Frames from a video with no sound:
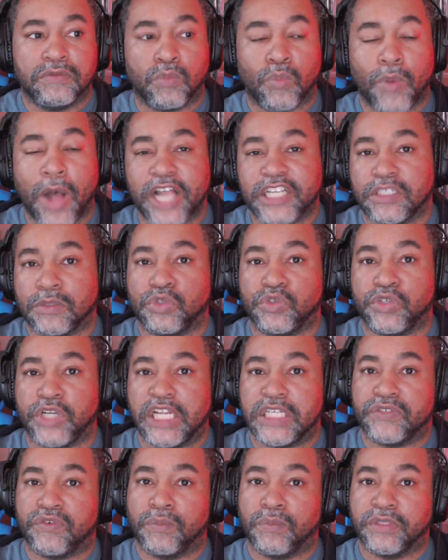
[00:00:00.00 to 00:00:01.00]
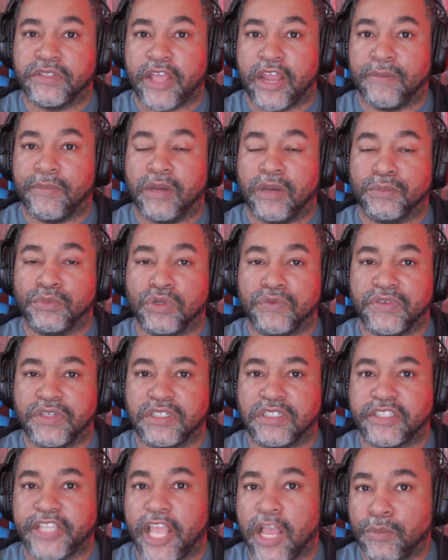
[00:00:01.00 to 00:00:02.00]
watch some Transformers animated
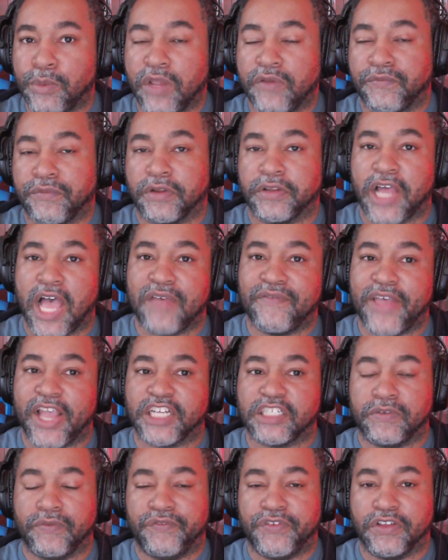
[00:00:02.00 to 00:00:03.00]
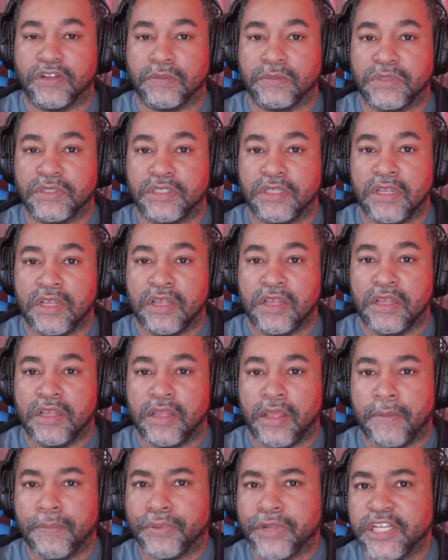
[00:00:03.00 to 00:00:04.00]
movies, stay away from the live action films,
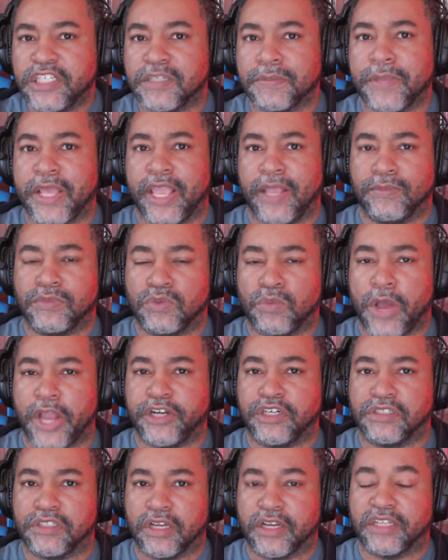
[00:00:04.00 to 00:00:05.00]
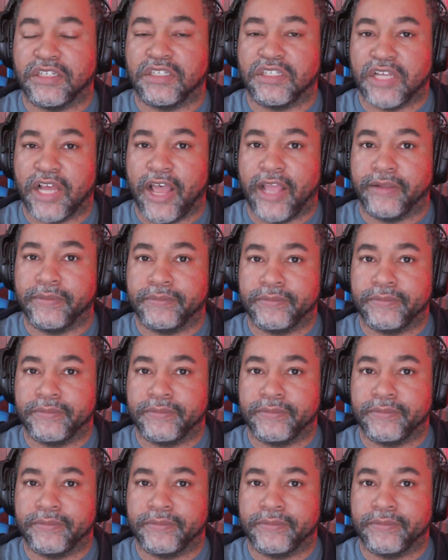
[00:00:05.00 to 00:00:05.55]
and play some games while you're stuck inside.